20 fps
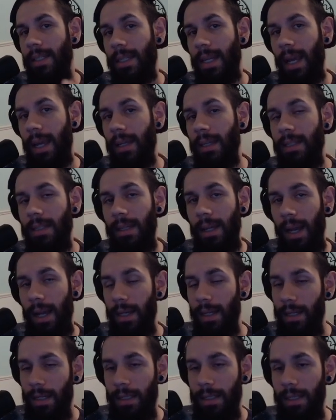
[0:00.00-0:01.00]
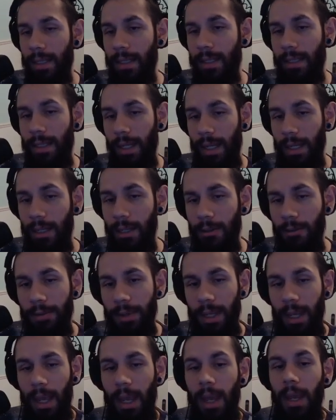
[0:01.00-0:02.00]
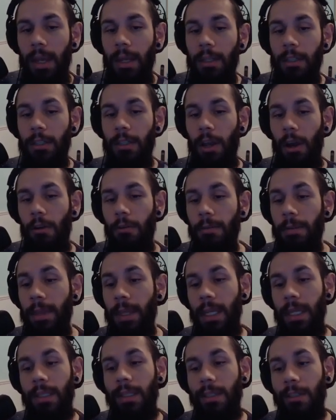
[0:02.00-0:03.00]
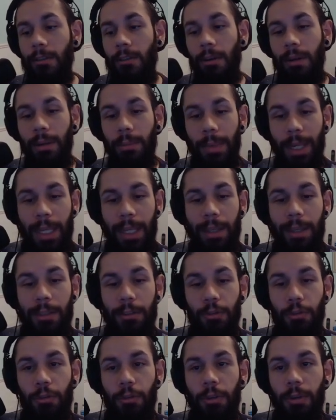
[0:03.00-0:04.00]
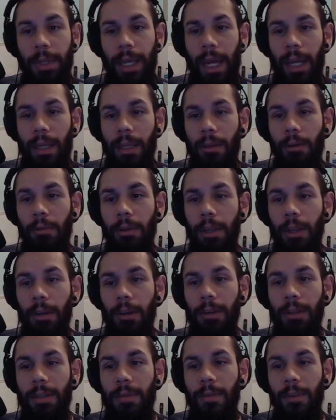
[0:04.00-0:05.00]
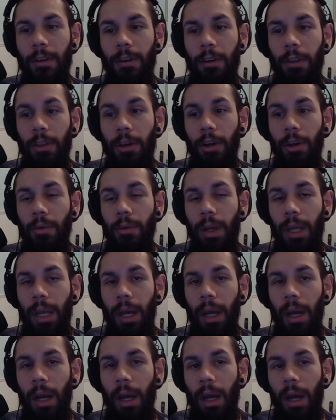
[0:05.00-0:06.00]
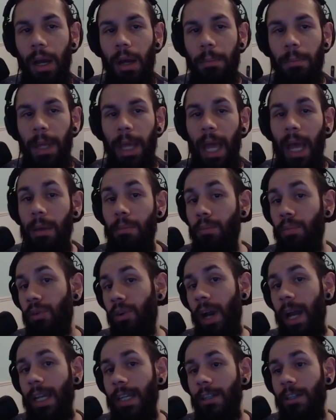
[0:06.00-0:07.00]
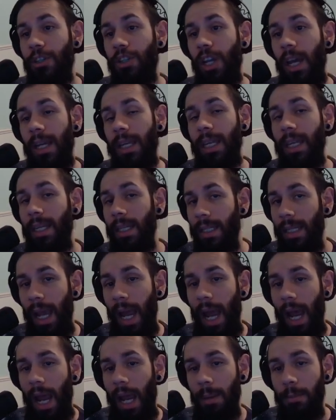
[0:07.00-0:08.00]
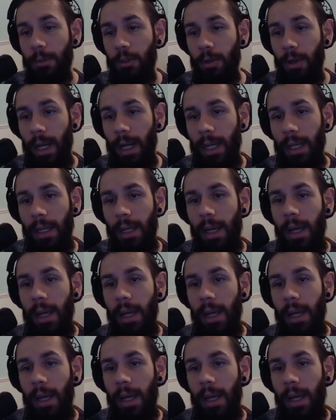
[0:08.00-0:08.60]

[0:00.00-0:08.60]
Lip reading: Next got discontinued. So this is going to be the tool that you use for throwing up and price checking tabs, right?